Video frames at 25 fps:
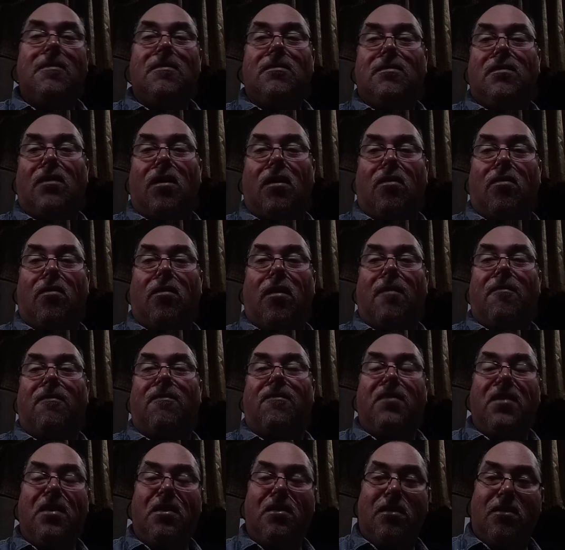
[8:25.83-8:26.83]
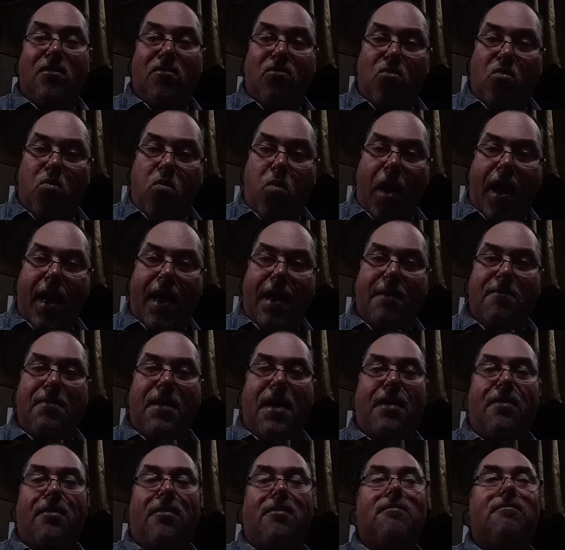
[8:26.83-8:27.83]
So feeling way
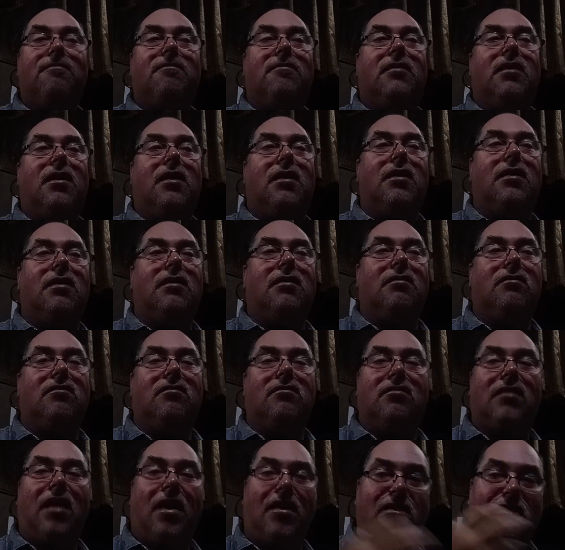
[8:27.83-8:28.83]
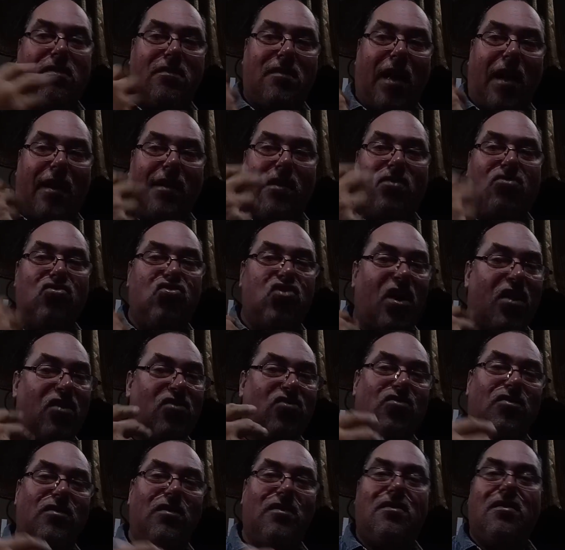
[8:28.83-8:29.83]
better. That
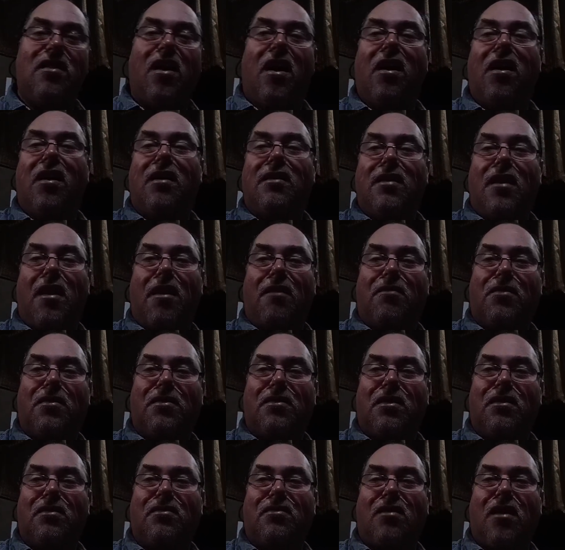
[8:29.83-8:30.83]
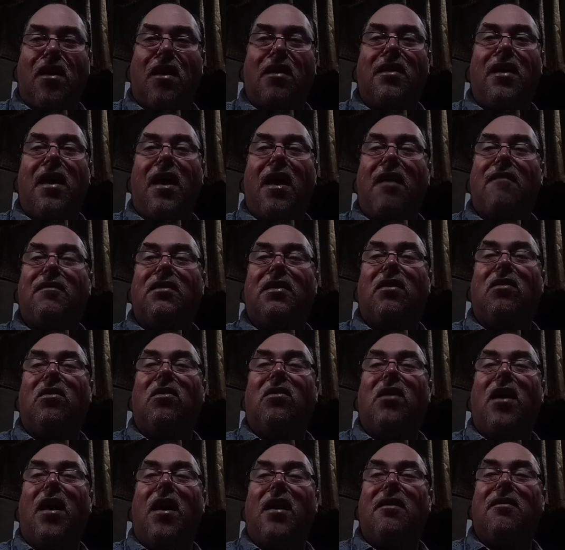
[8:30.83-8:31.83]
congestion is gone. Everything's gone. Having a
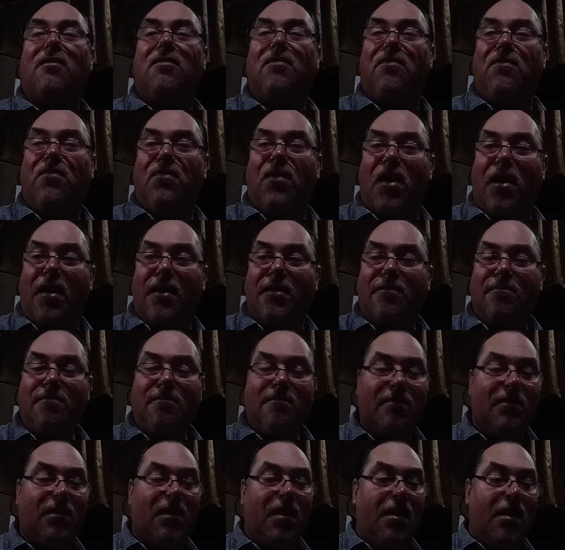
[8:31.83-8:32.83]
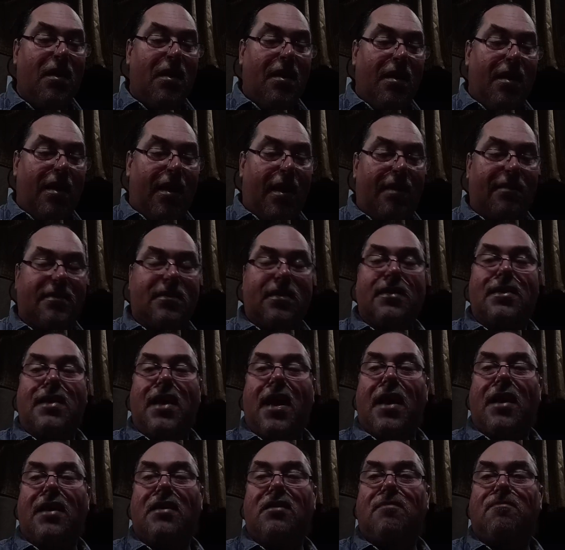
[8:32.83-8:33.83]
lot of fun. And
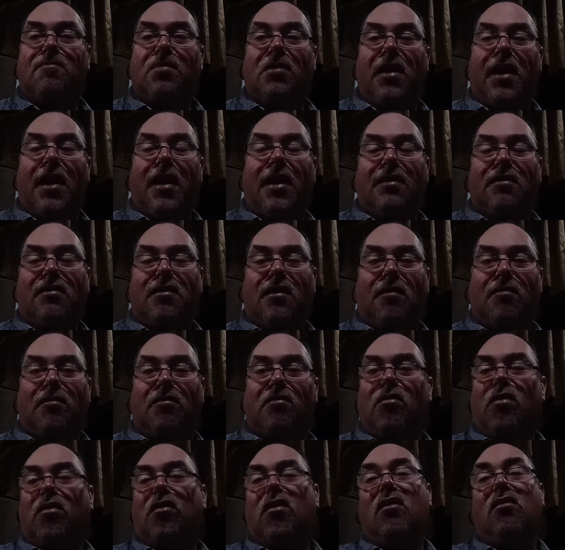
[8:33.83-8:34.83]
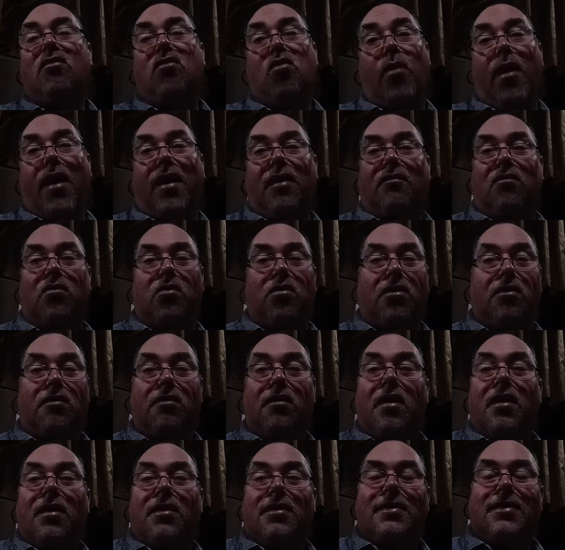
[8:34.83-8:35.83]
today's plans, we're going to go out of order.
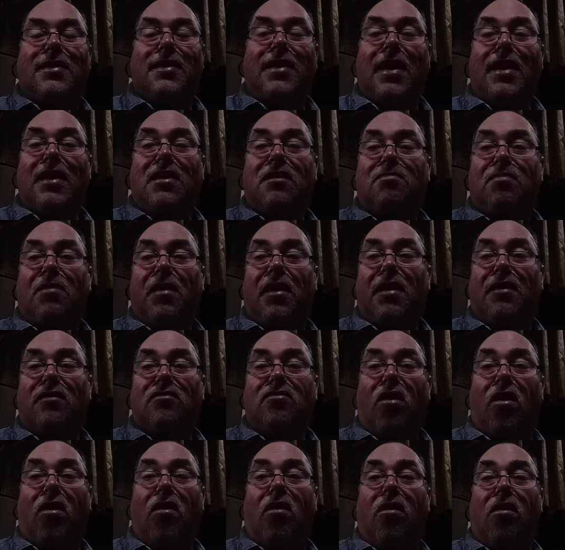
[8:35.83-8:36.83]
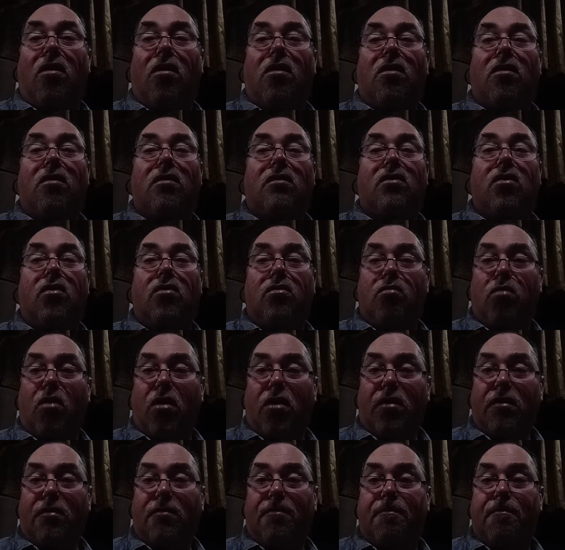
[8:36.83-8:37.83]
Today's plans are go to
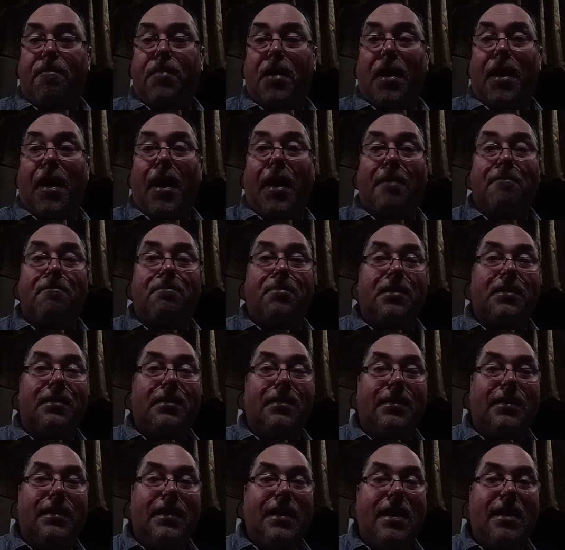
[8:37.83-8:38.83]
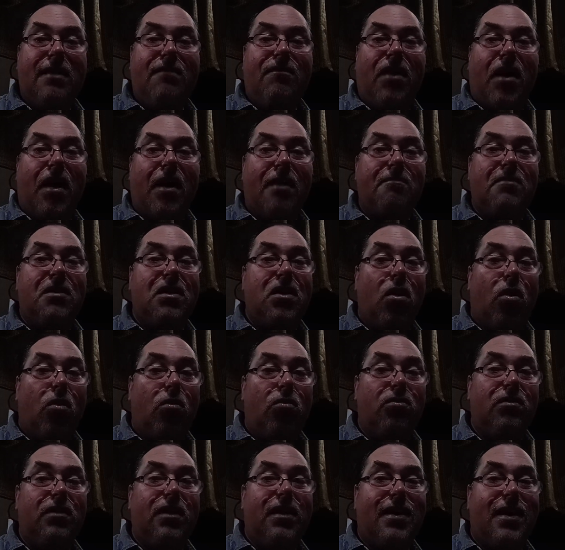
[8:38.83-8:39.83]
work, but I believe I'm the
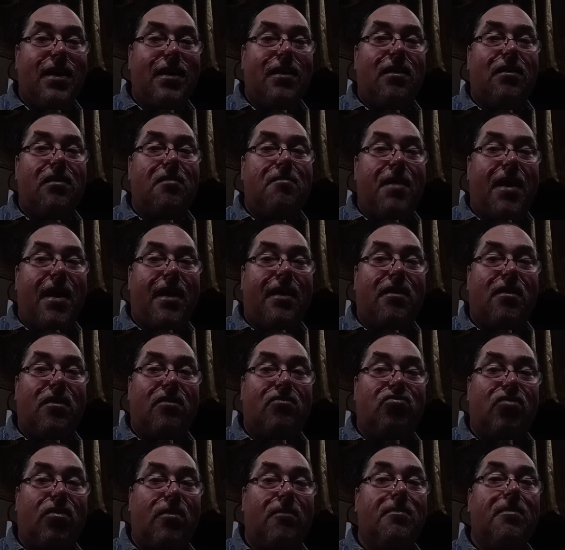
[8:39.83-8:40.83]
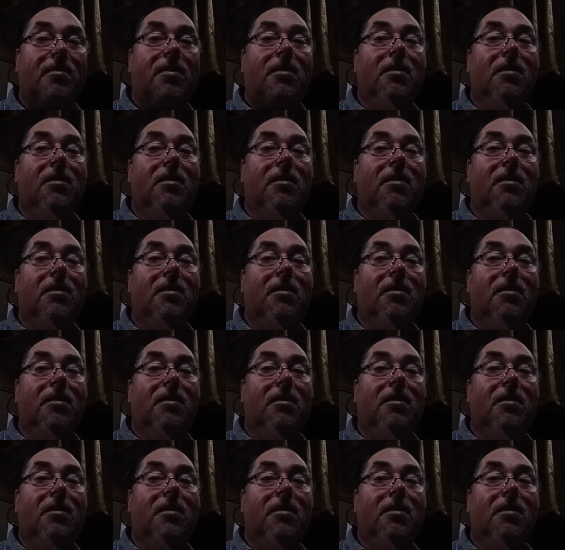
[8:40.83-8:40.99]
only kid on the backcountry.